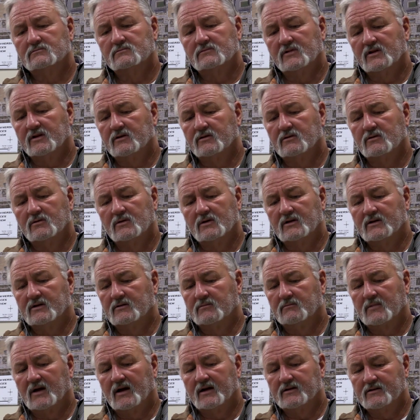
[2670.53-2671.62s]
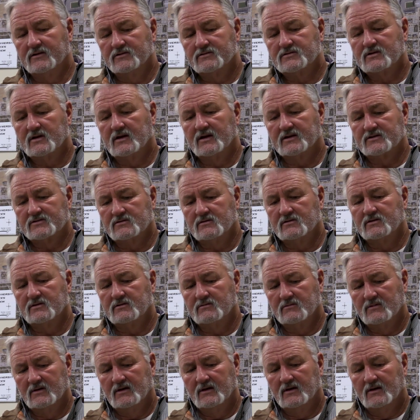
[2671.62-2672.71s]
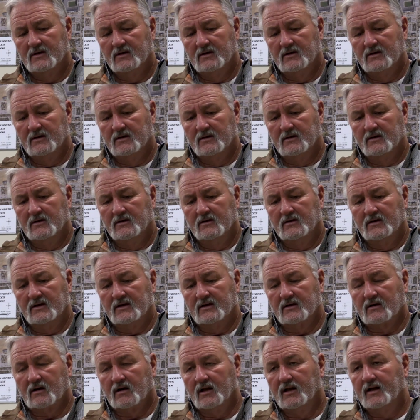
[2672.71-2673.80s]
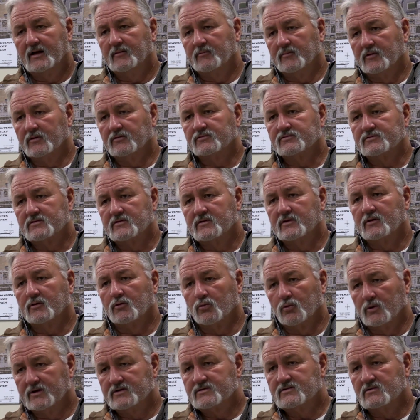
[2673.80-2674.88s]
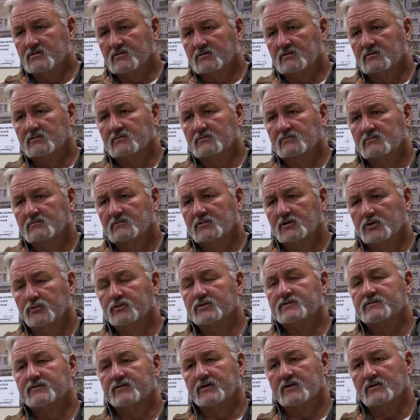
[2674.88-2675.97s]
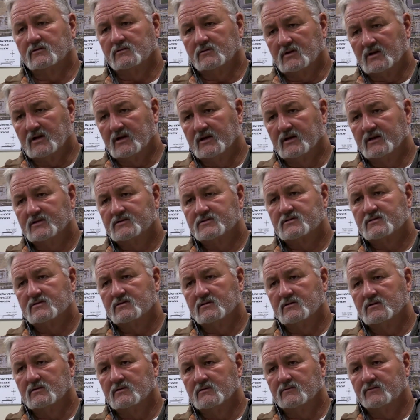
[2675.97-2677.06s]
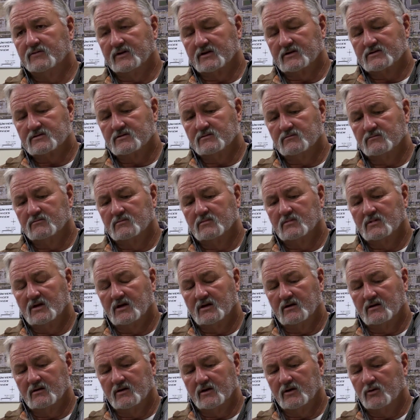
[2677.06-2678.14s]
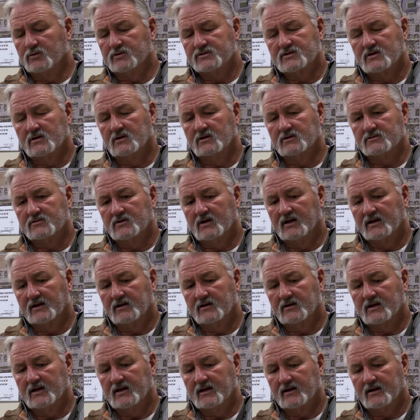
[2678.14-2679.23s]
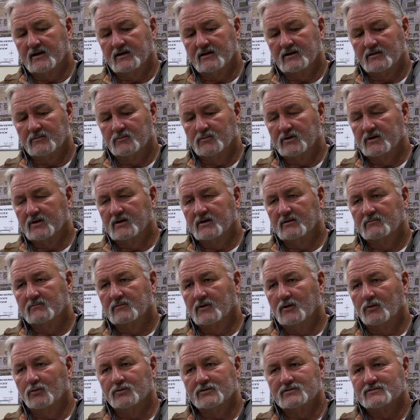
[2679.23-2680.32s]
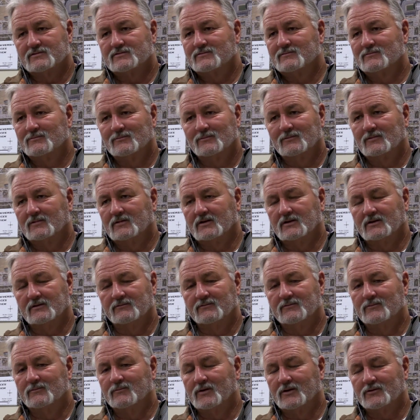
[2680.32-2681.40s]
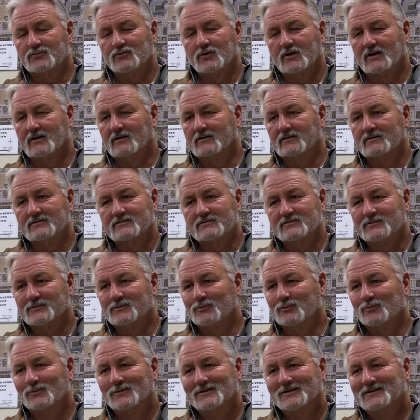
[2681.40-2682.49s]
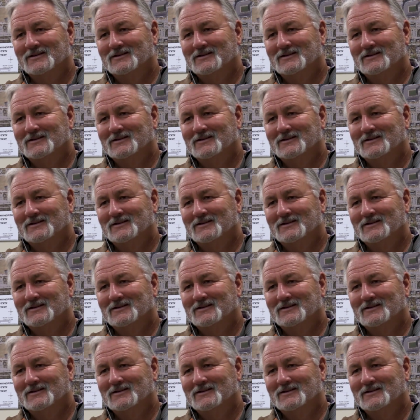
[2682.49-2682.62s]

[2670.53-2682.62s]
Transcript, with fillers: No. I used to actually climb the original Lewis Field lights to fix them. They always contracted that out, but I always loved adrenaline, so